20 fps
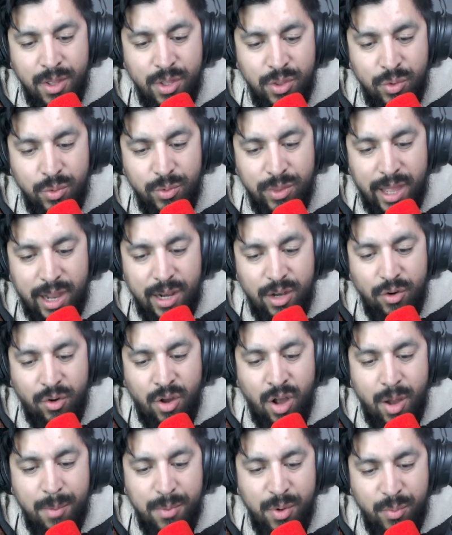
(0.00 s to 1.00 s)
do that little
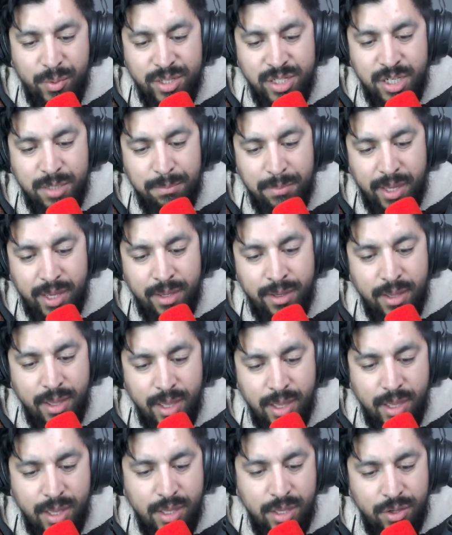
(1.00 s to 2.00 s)
combo with Jinbei,
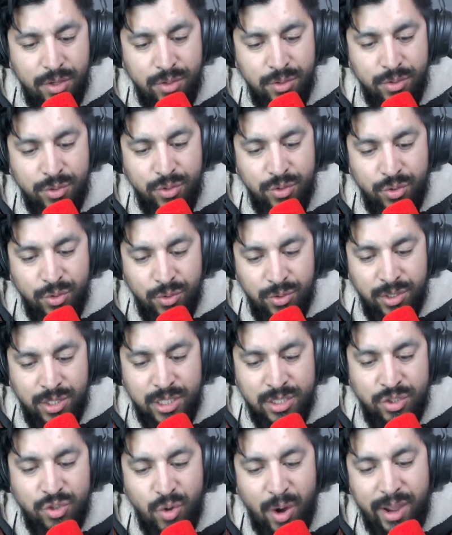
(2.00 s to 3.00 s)
you
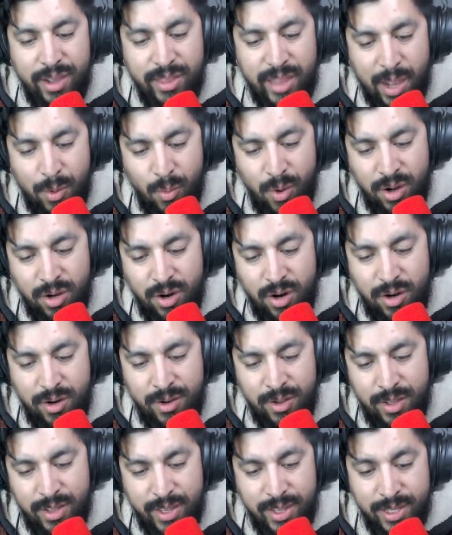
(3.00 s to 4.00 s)
just drawing that 1 card
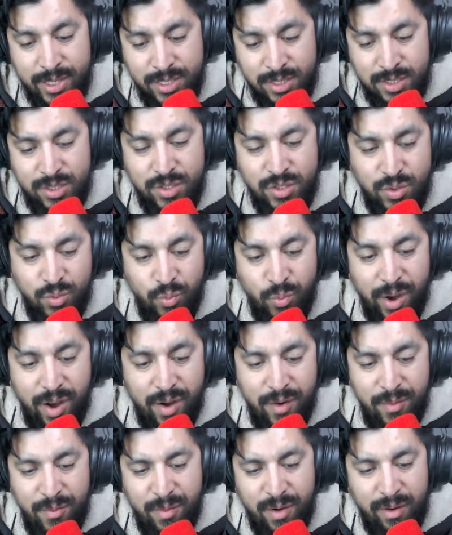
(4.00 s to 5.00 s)
is
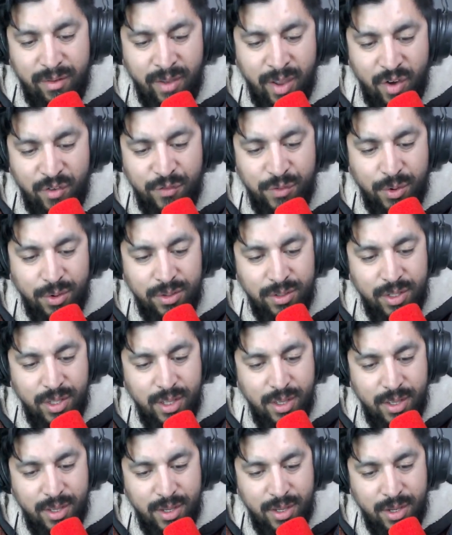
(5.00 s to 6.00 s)
very, very helpful.
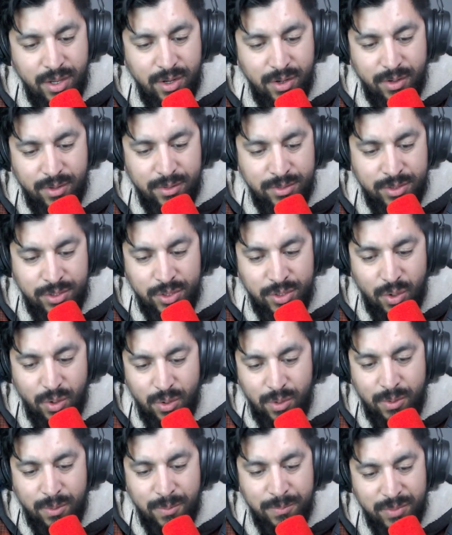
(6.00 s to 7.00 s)

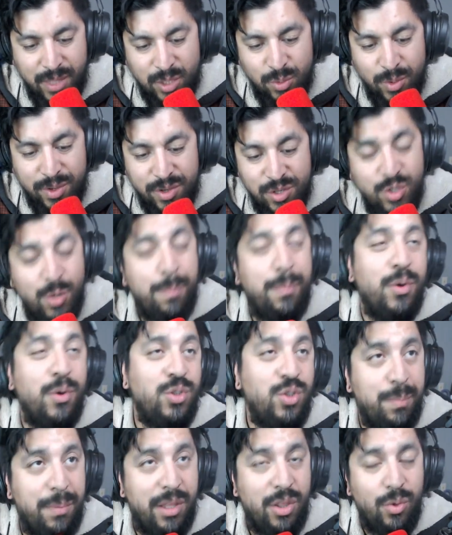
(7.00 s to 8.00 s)
So that's what you're supposed
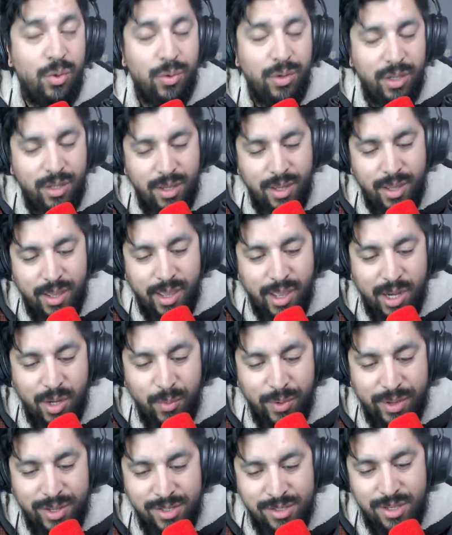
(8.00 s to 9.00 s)
to be doing
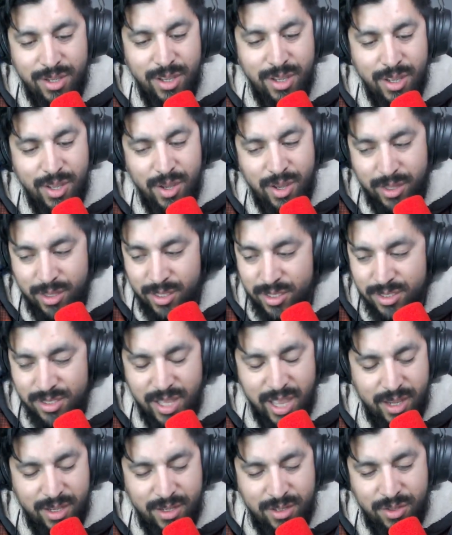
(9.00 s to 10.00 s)
anyways. In this
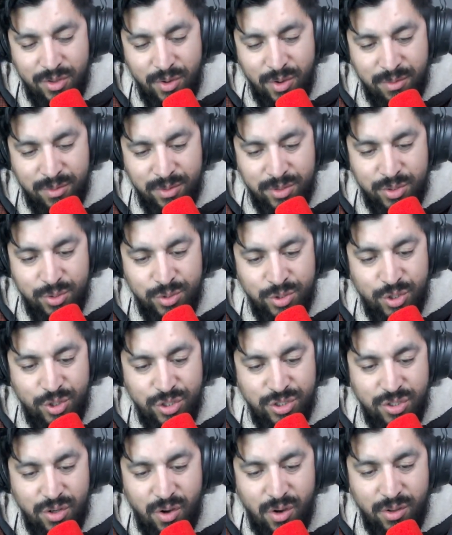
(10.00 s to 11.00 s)
deck, you're able to
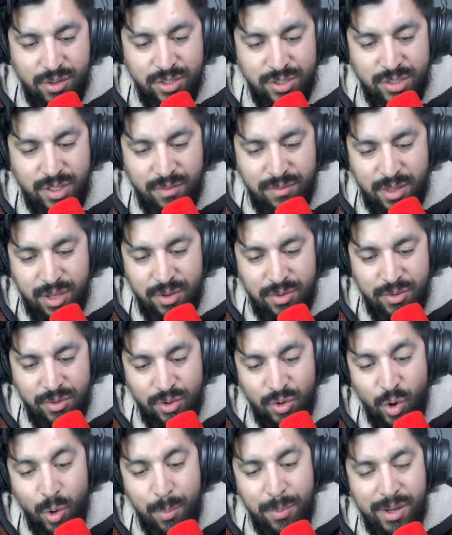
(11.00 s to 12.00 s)
search all the stuff that you
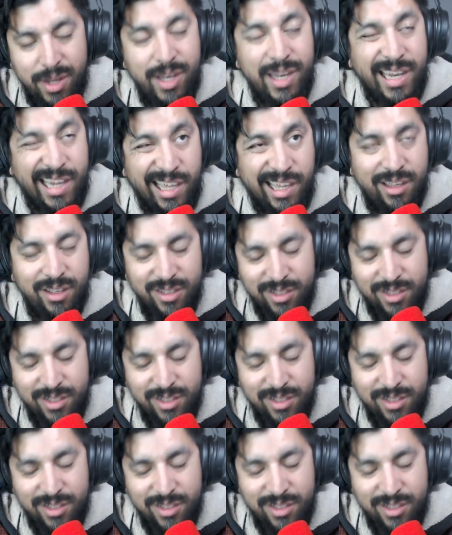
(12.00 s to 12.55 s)
normally need,